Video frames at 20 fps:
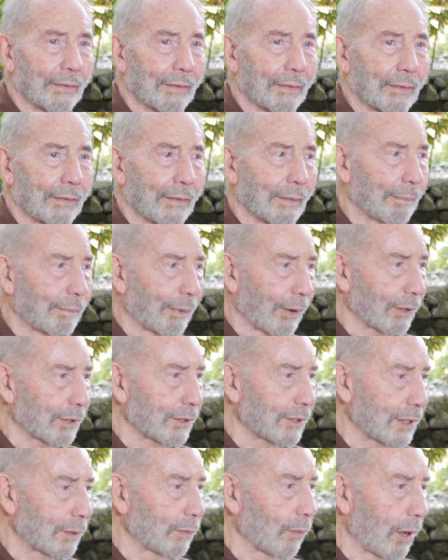the
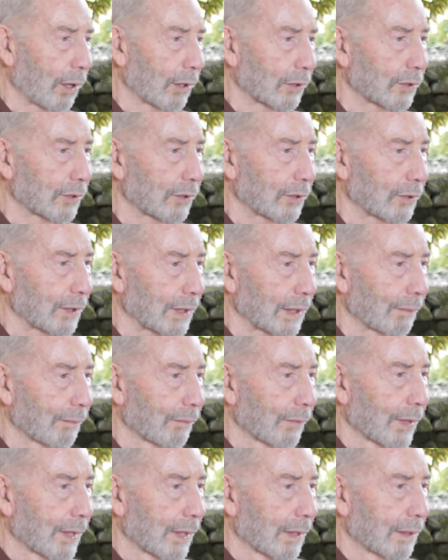policy was, you see.
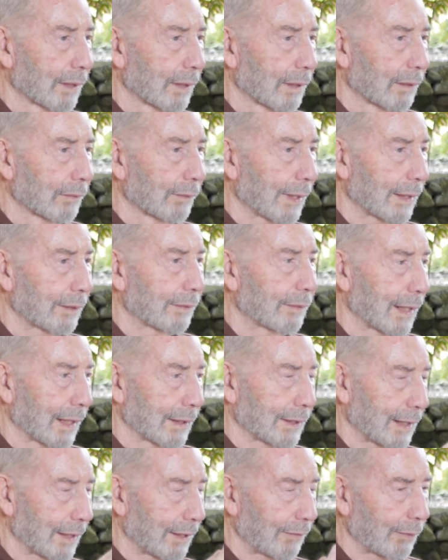Right, I'll
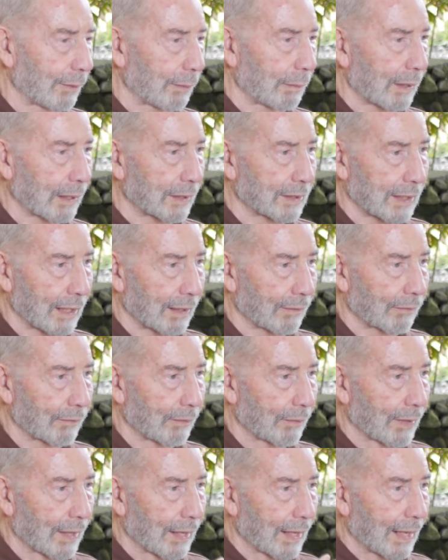tell you for myself.
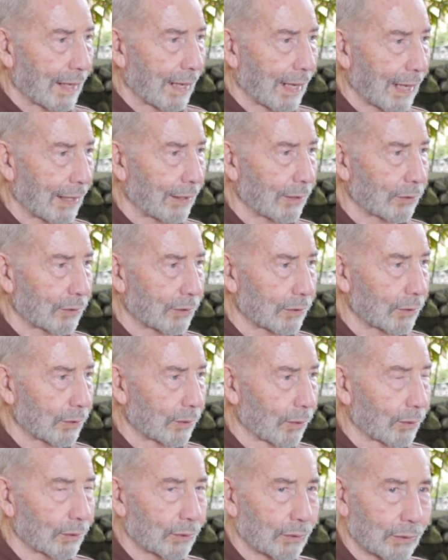I used to
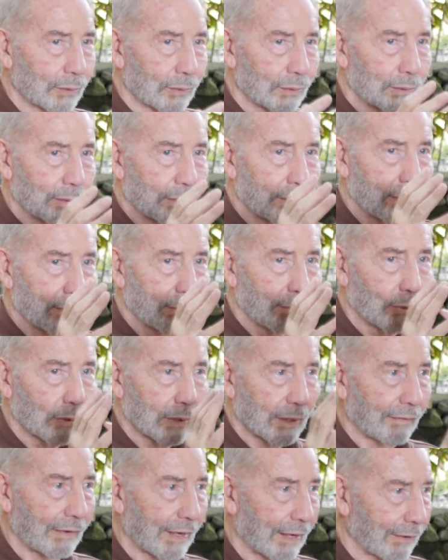go to
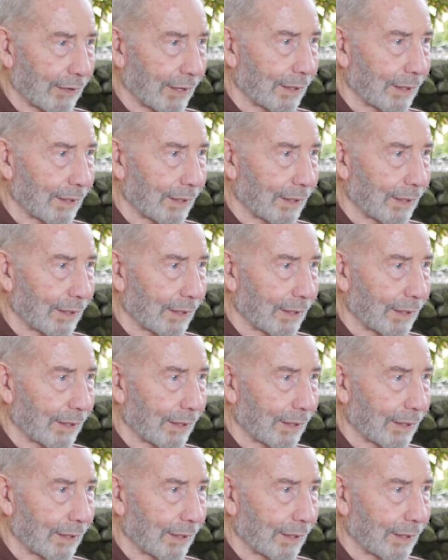Muganavera,